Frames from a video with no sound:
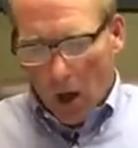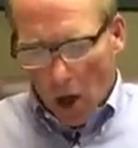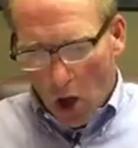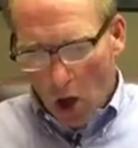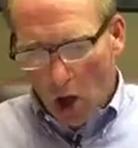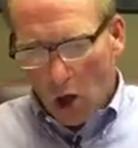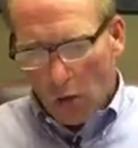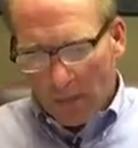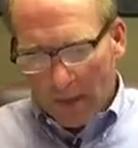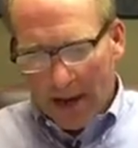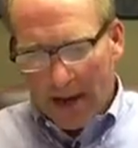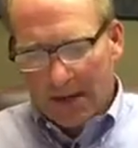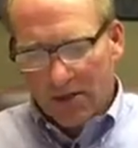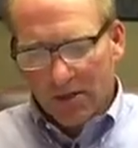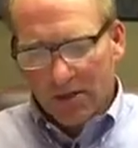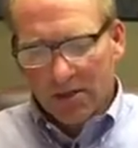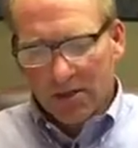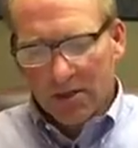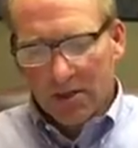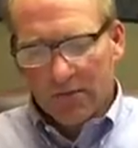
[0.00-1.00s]
All
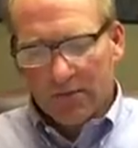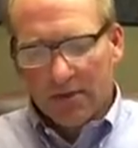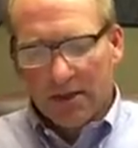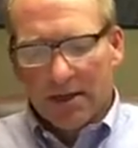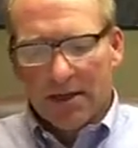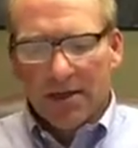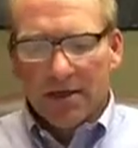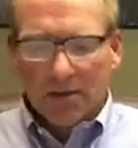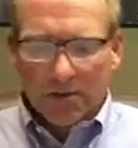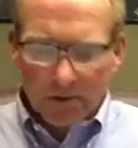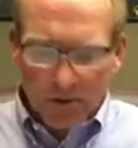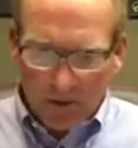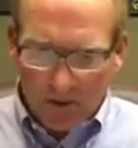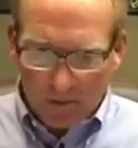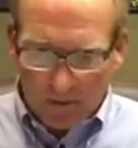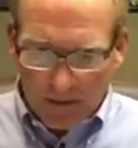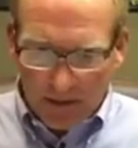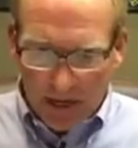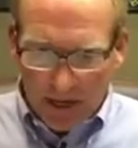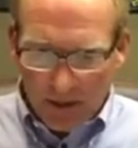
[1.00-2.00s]
pages of the
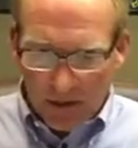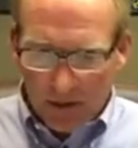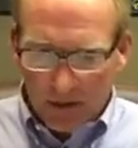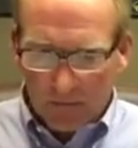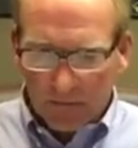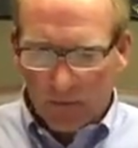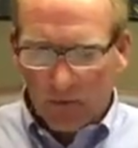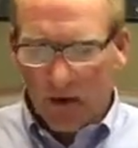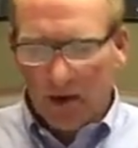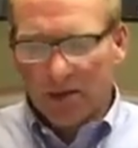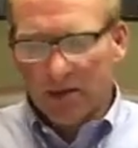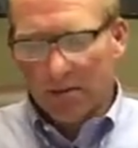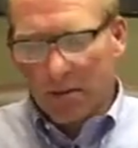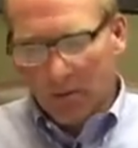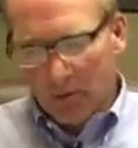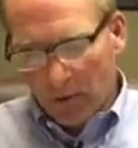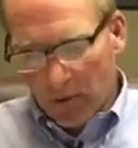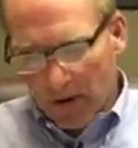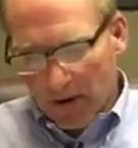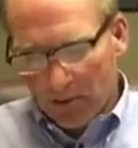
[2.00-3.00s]
certification of trust,
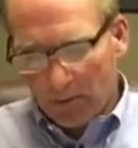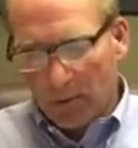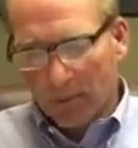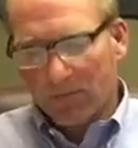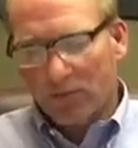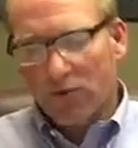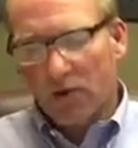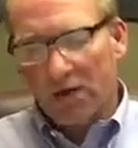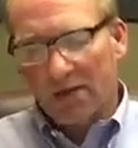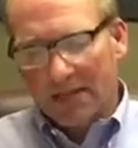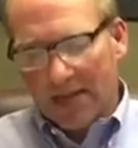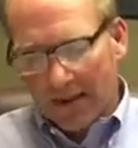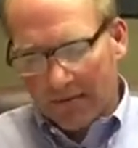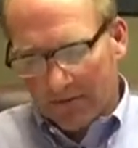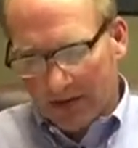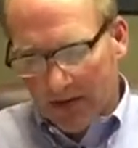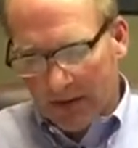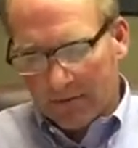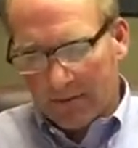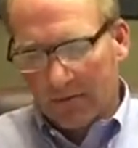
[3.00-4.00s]
memorandum of trust,
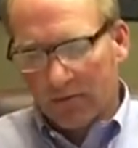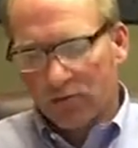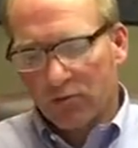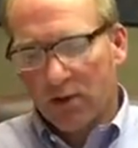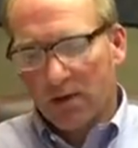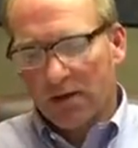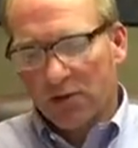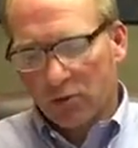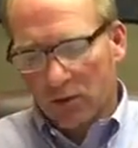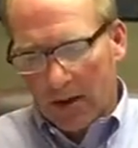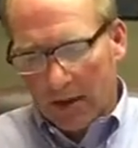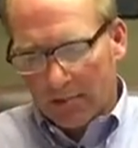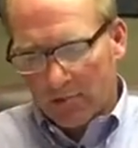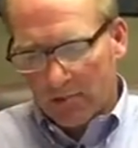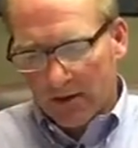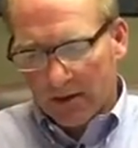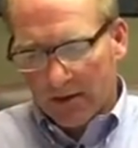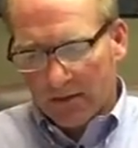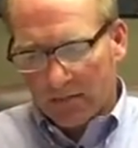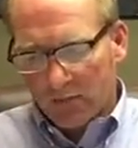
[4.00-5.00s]
affidavit of trust, or
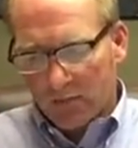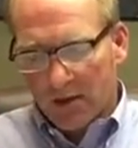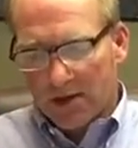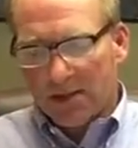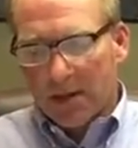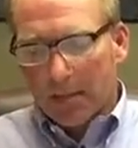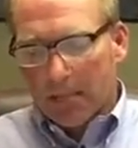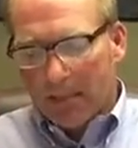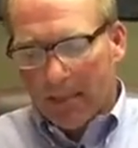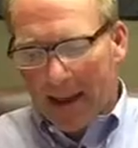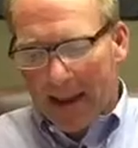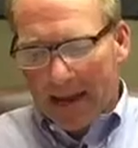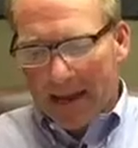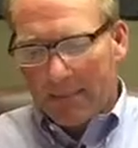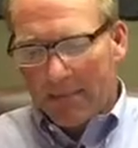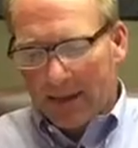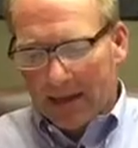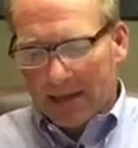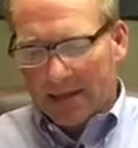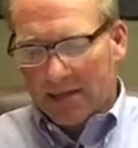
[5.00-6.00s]
abstract of trust may
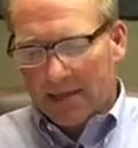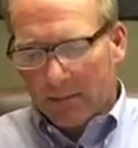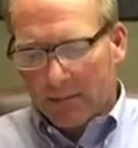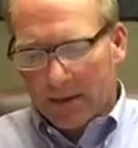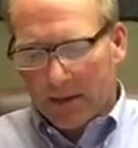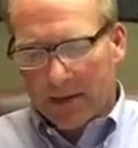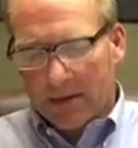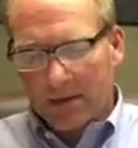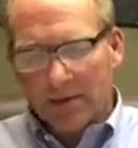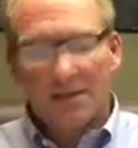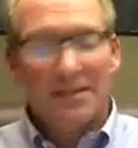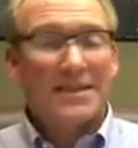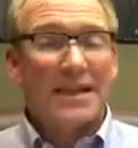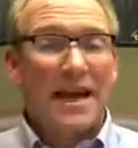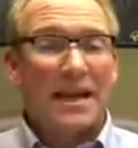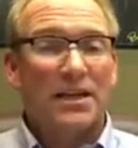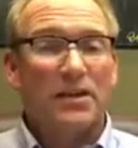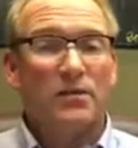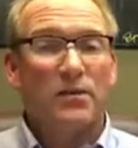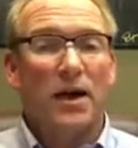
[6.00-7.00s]
be submitted to
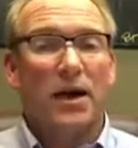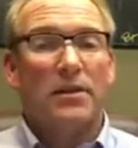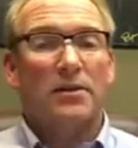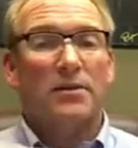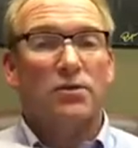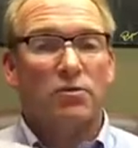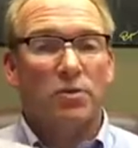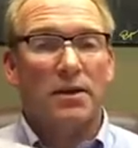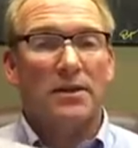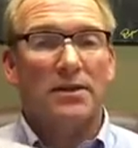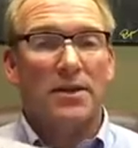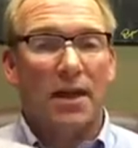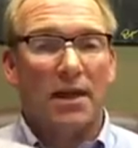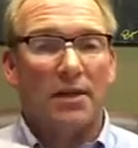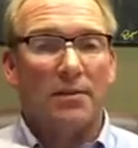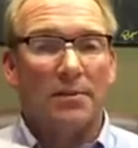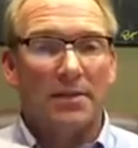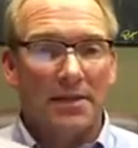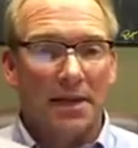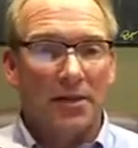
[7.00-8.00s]
satisfy the trust
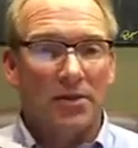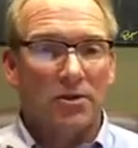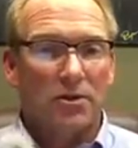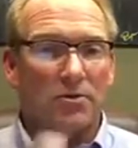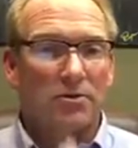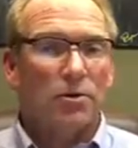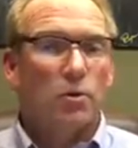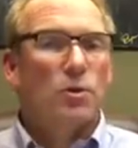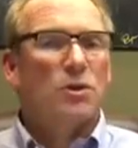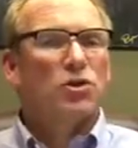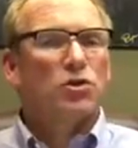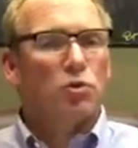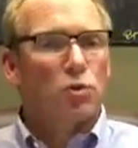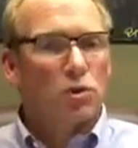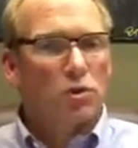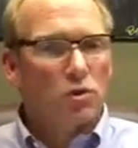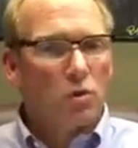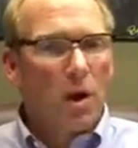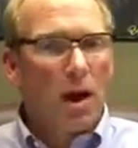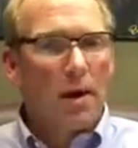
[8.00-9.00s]
documentation. So what
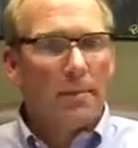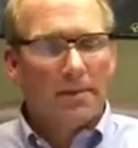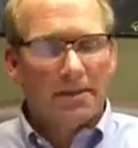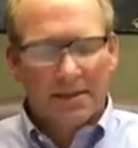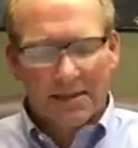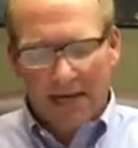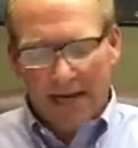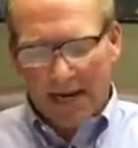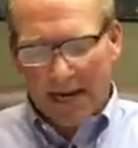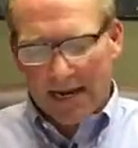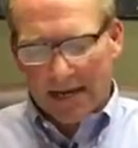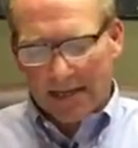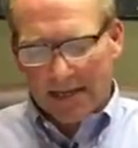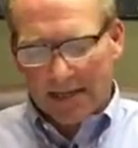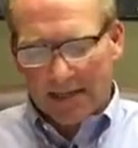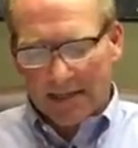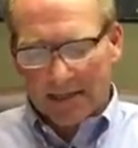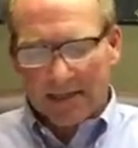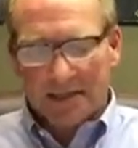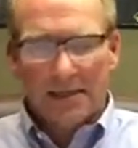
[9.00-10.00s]
Schwab is saying
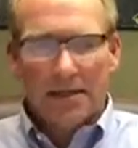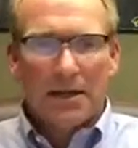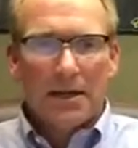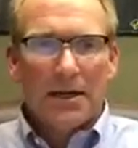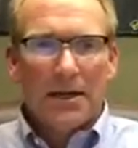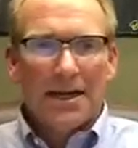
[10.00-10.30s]
is,